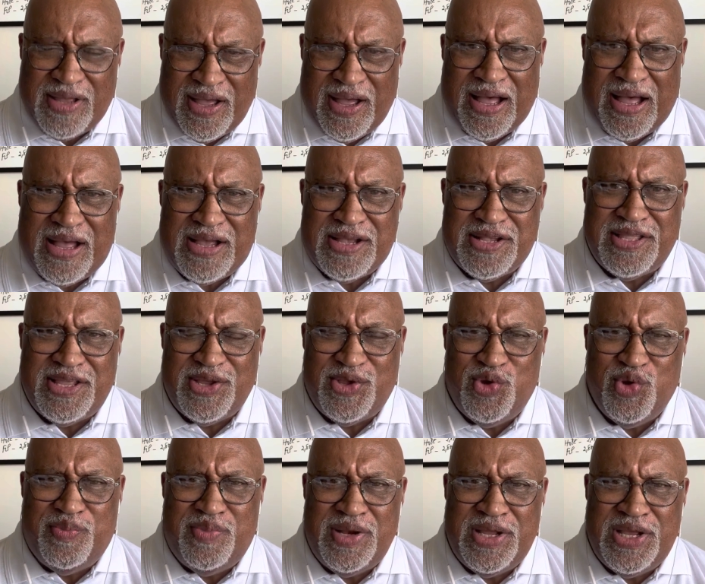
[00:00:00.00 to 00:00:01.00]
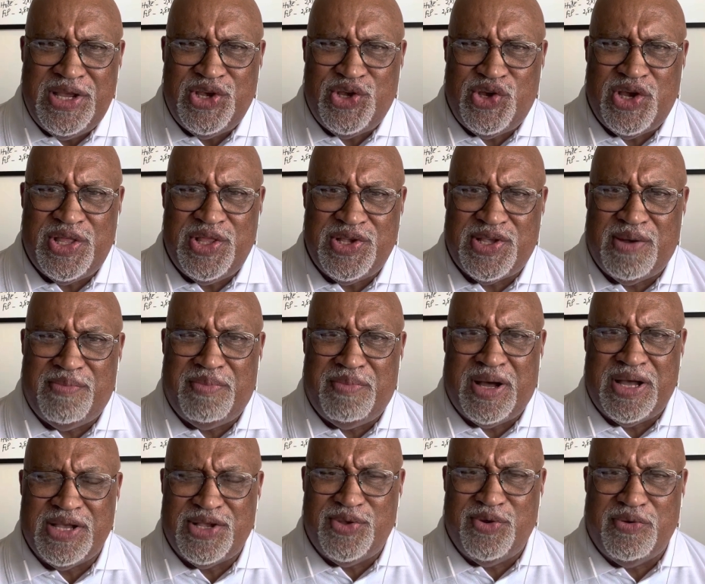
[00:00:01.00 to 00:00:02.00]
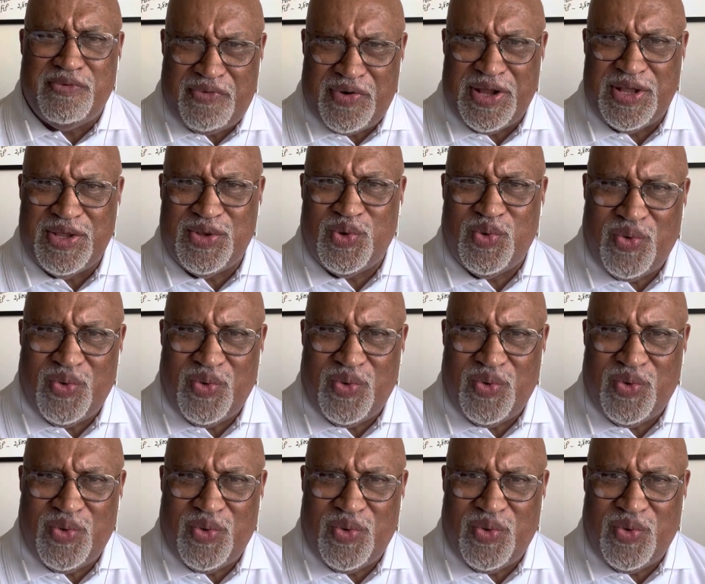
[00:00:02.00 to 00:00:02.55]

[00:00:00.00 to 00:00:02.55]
I ask that you please share this amongst your friends.